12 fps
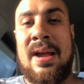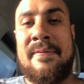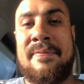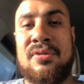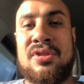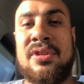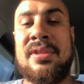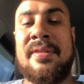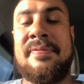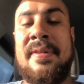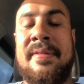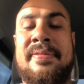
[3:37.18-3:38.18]
for June the
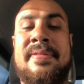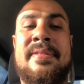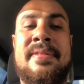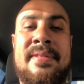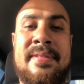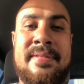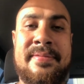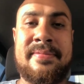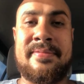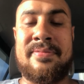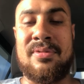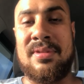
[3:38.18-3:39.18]
5th
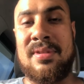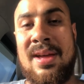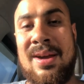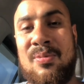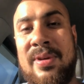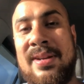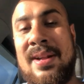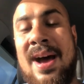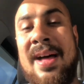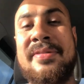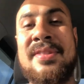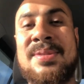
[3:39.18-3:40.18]
for the lightweight
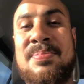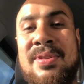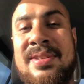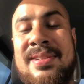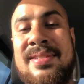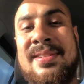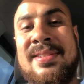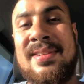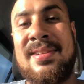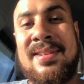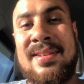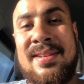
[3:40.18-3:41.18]
undisputed
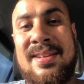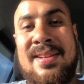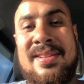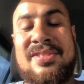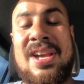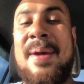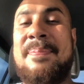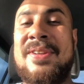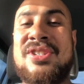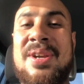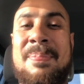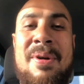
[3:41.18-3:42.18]

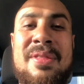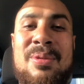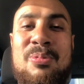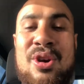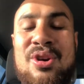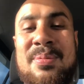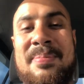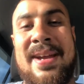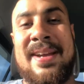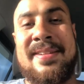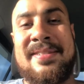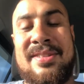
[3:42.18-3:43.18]
championship of the world,
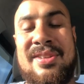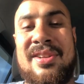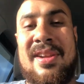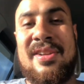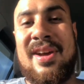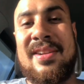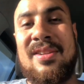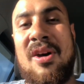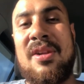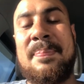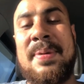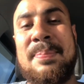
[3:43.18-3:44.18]
man. You know, and a
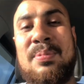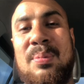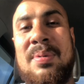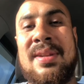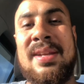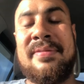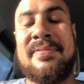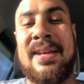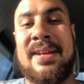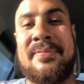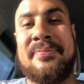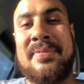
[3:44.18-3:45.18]
lot of people believe
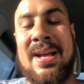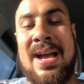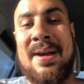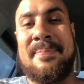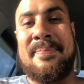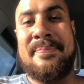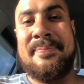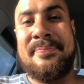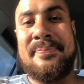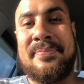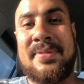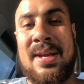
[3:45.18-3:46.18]
that
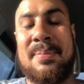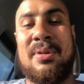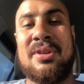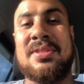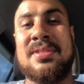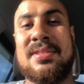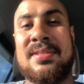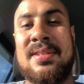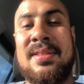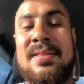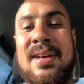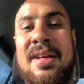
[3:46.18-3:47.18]
Kambosos
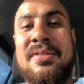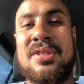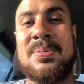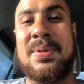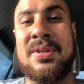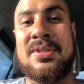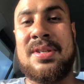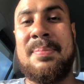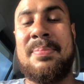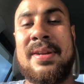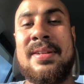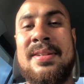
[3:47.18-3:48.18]
isn't the undisputed
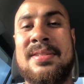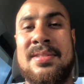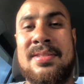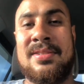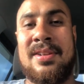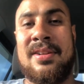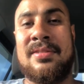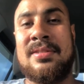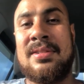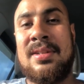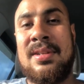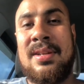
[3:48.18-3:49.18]
champ, but he is, you know.
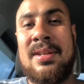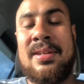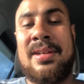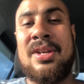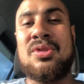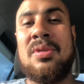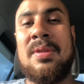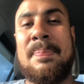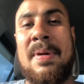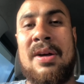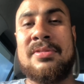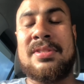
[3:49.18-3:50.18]
He has all the
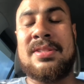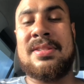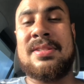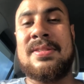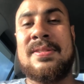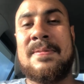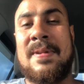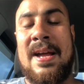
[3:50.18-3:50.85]
belts.